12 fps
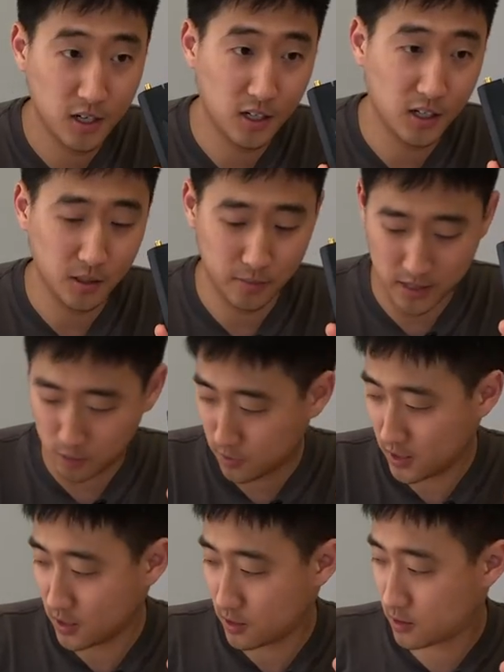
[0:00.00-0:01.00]
Um, that's what
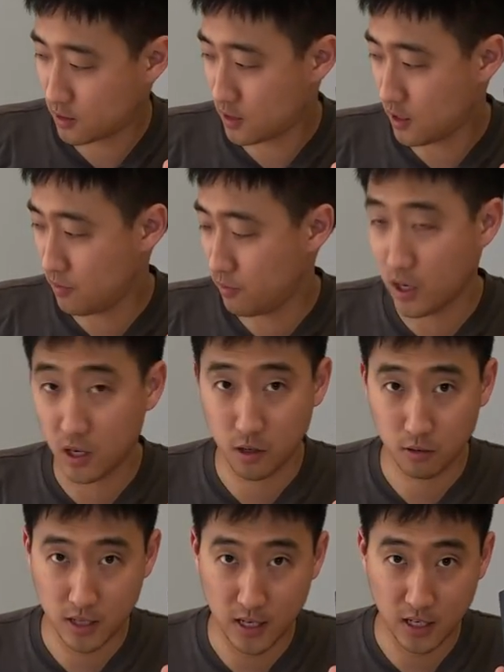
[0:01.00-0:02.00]
this um,
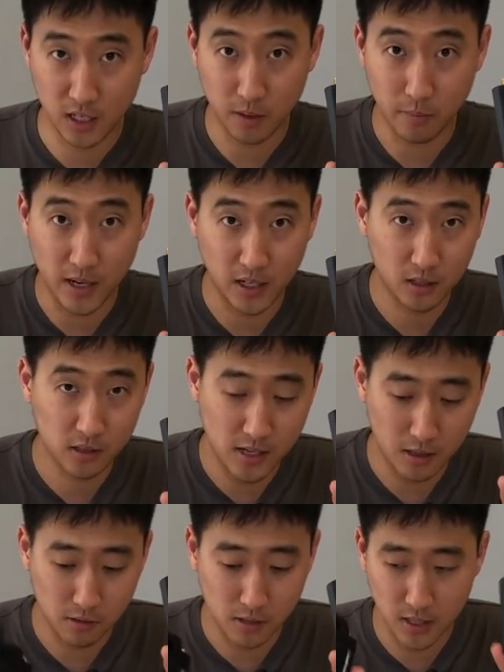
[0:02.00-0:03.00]
Audio-Technica mic
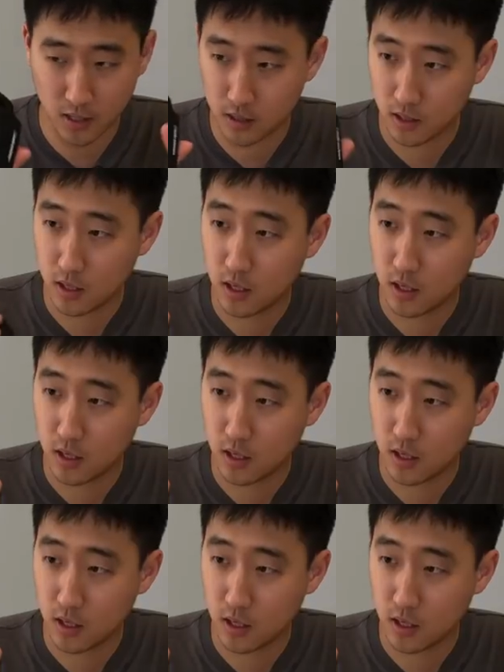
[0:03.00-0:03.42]
sounds like.